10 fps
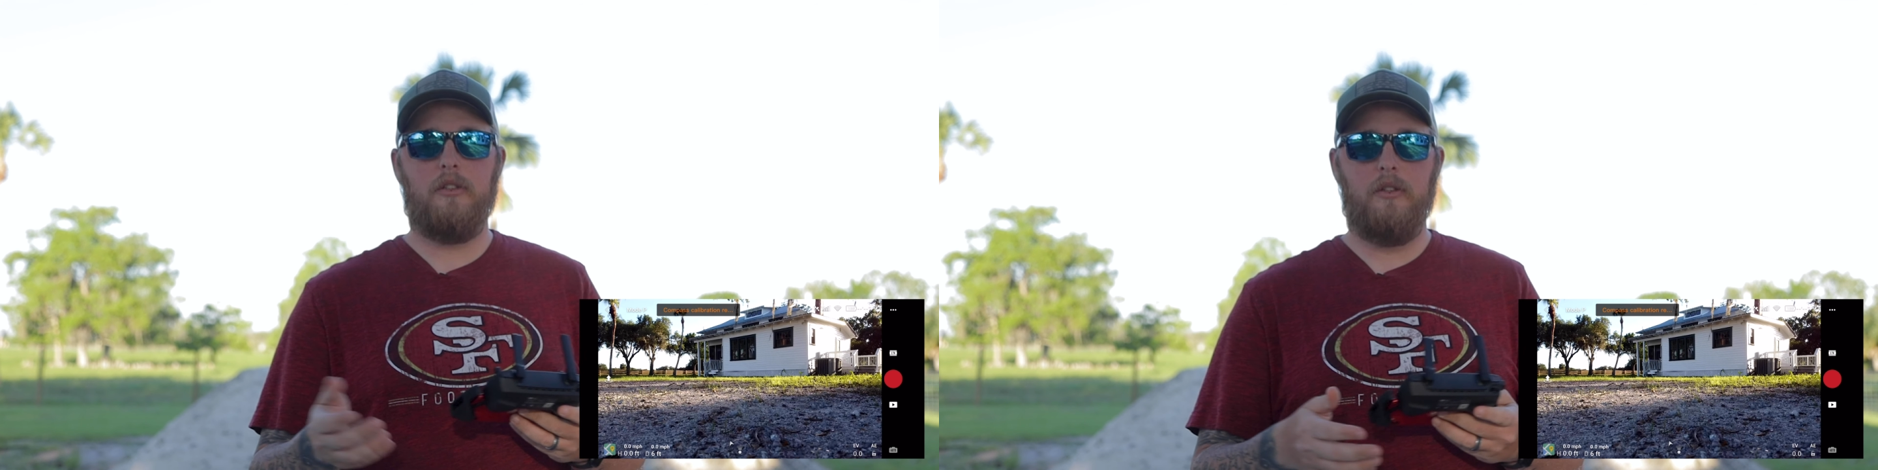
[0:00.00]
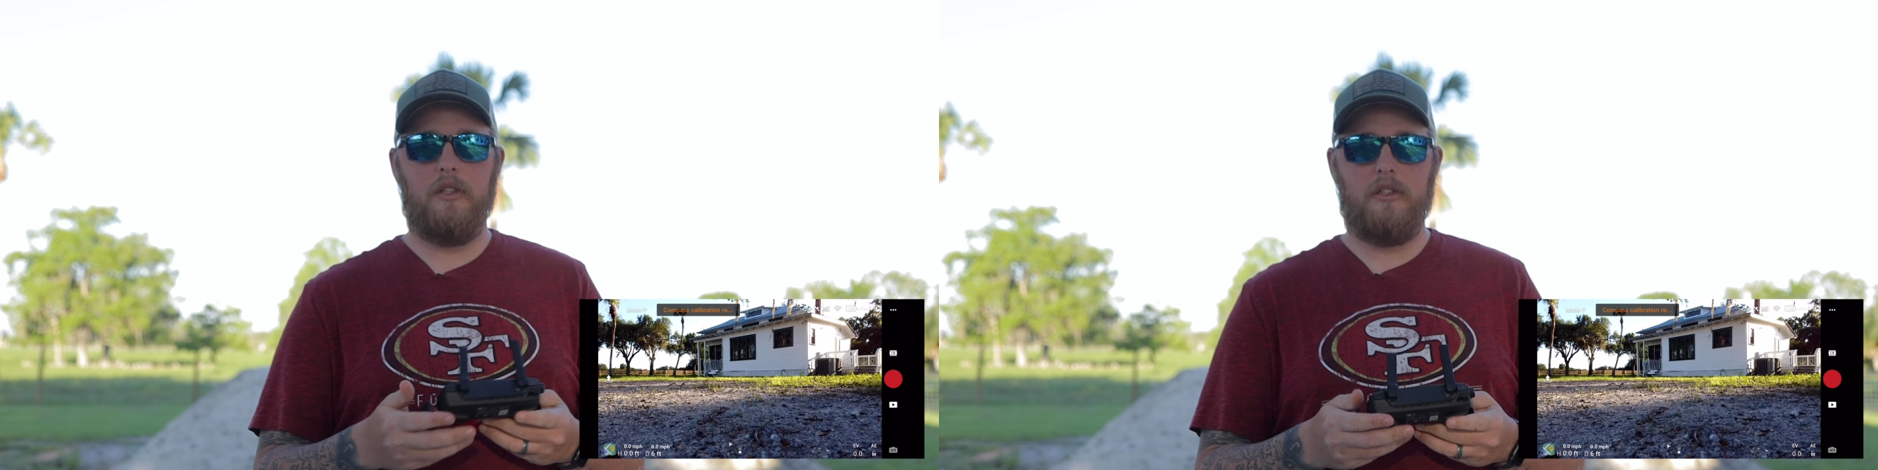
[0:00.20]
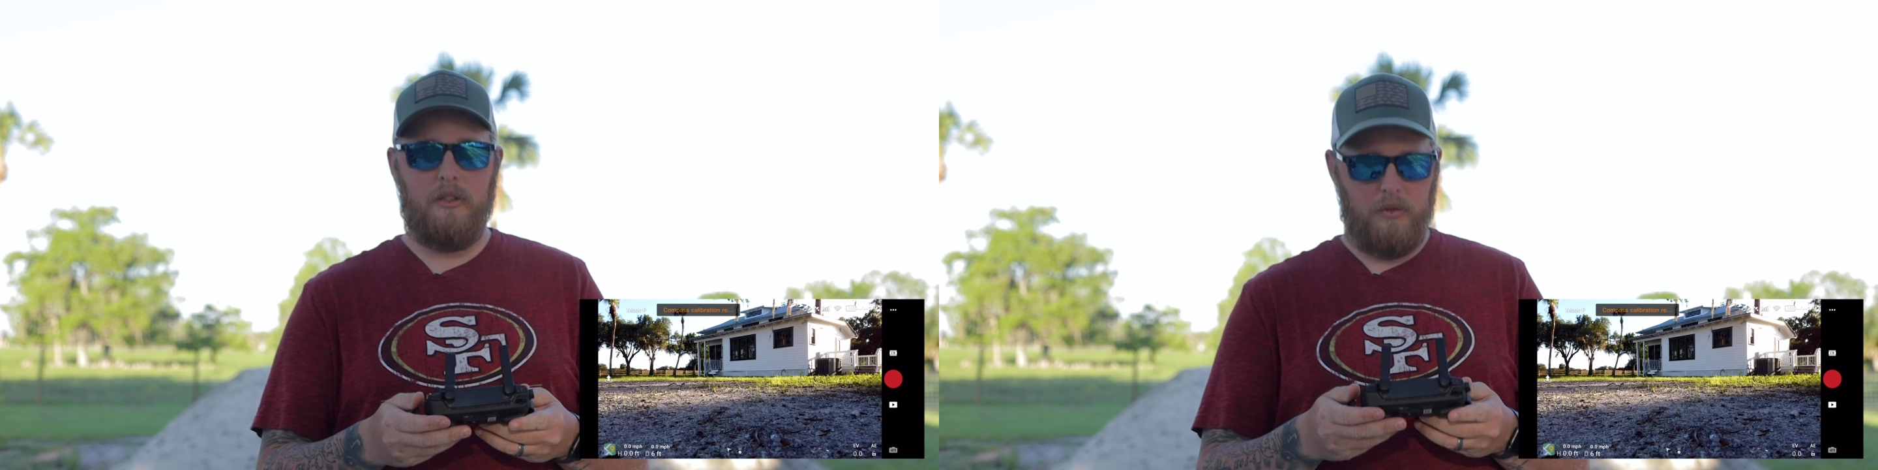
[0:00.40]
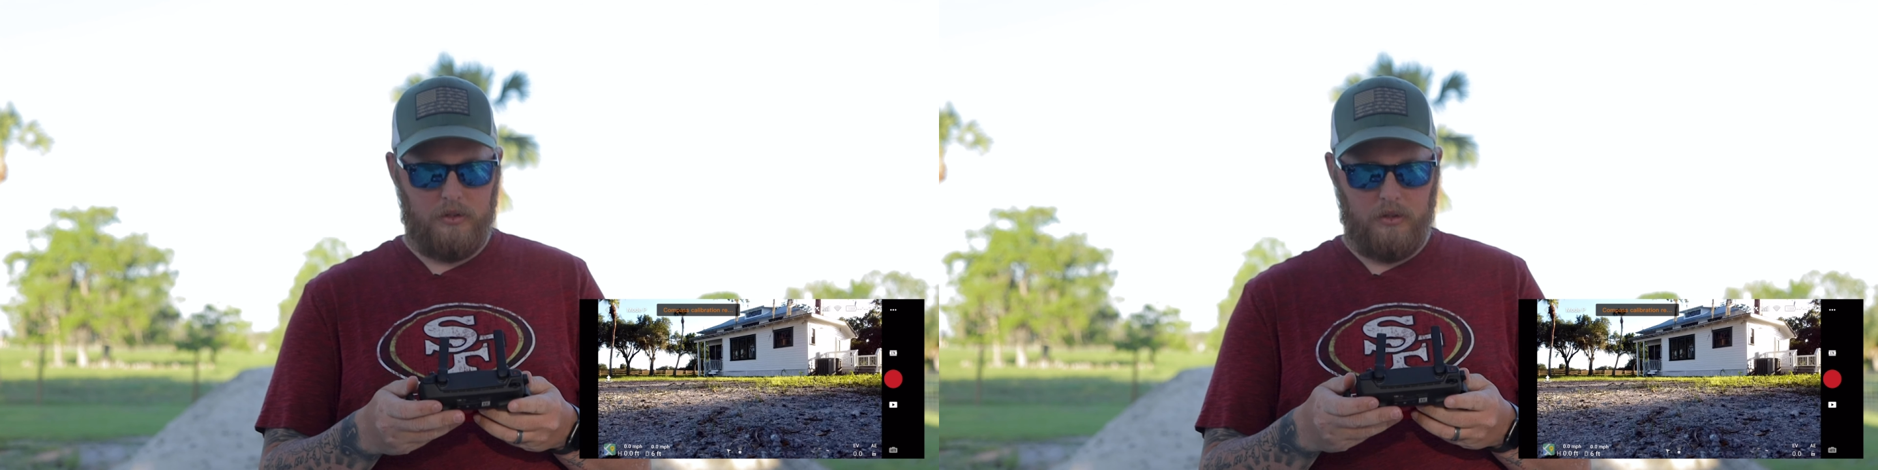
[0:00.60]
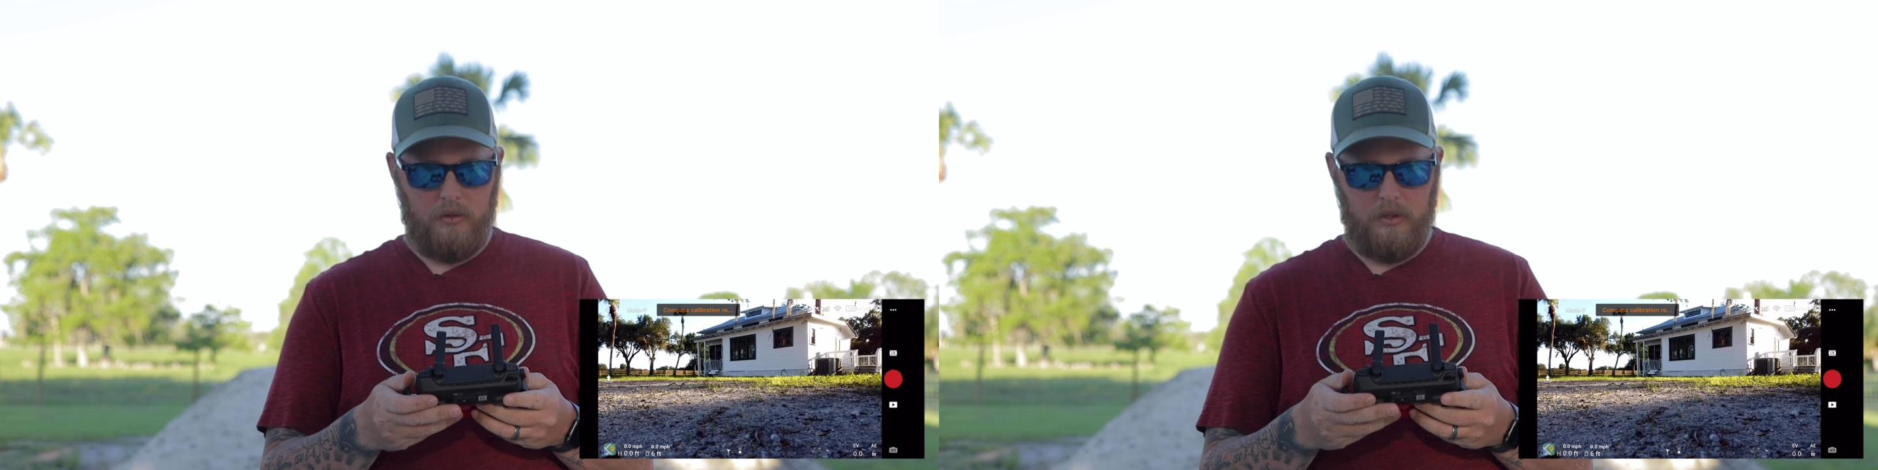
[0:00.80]
you can see what's
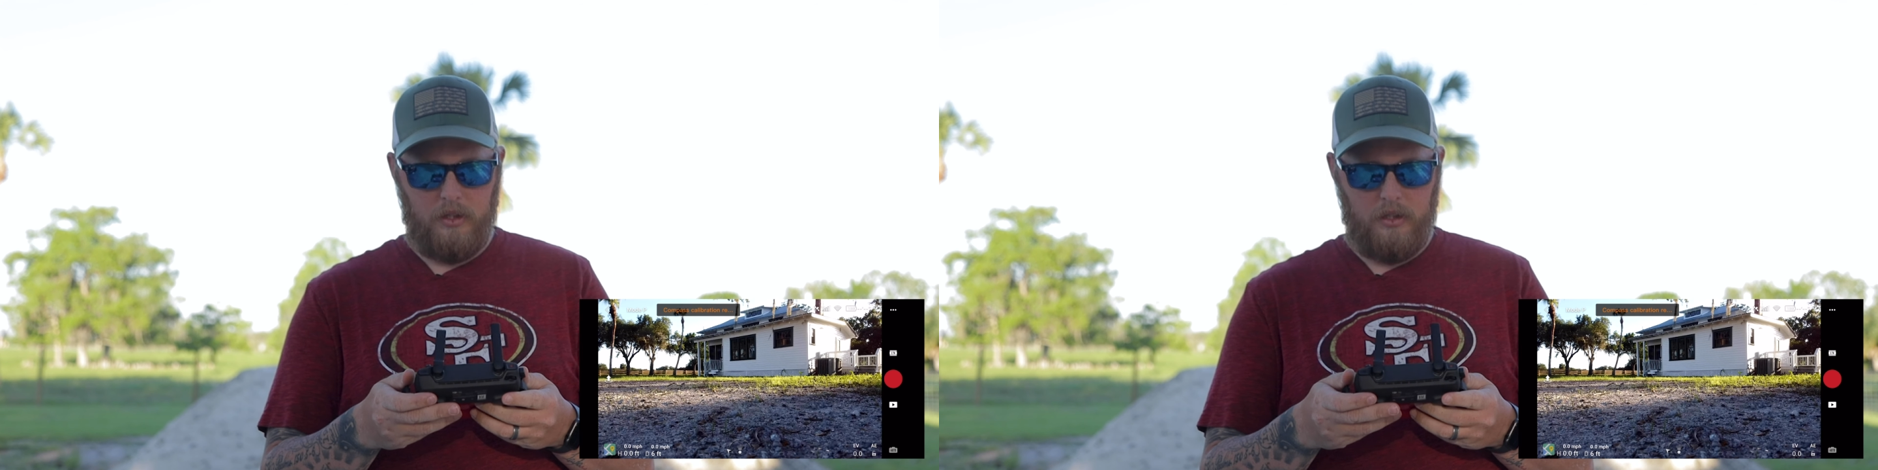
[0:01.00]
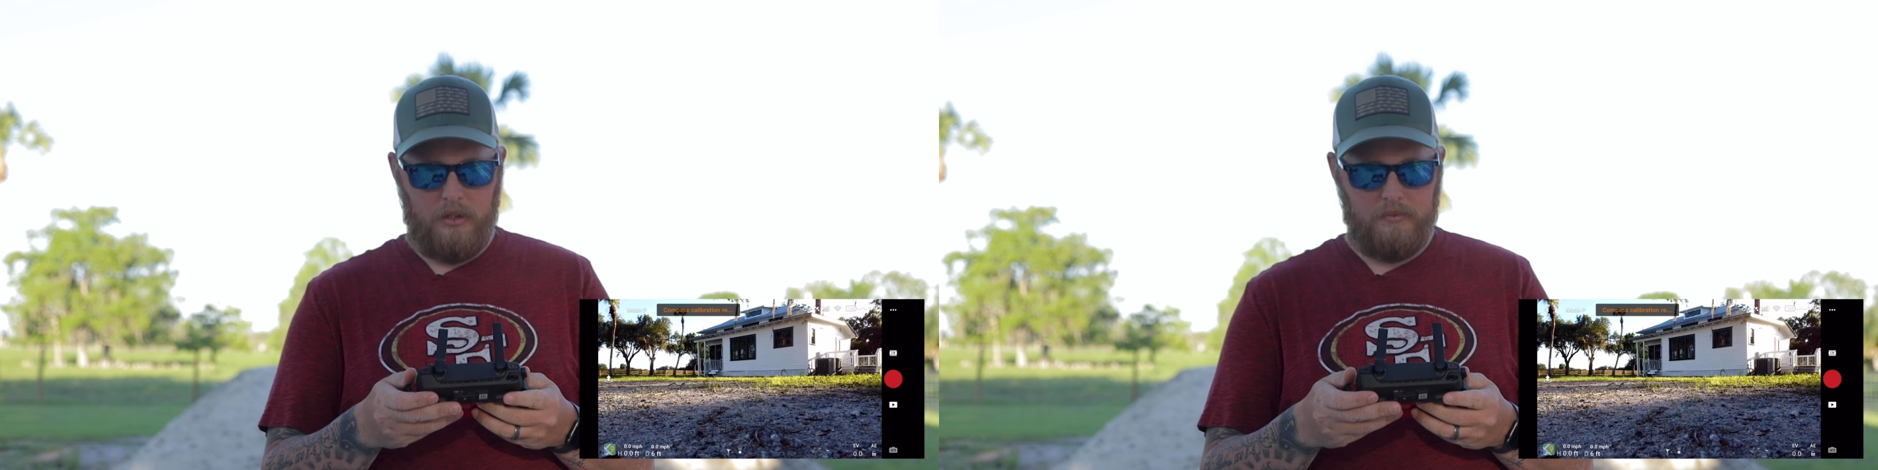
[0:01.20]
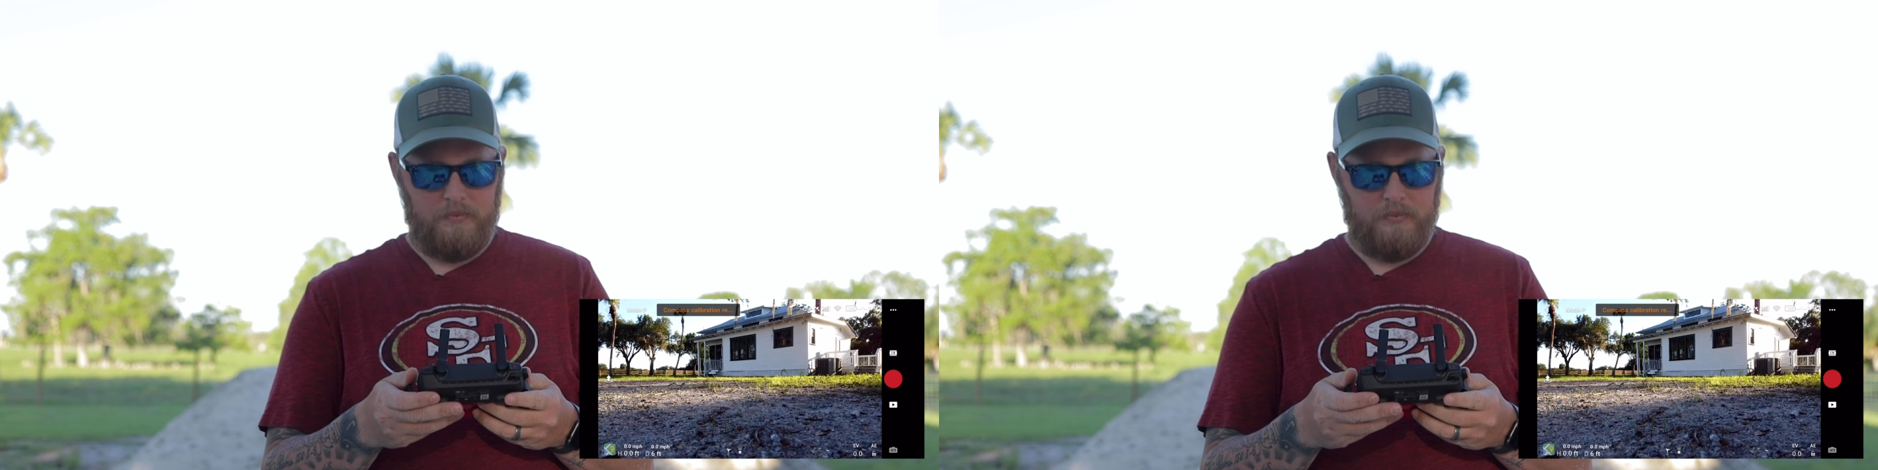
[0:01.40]
going on.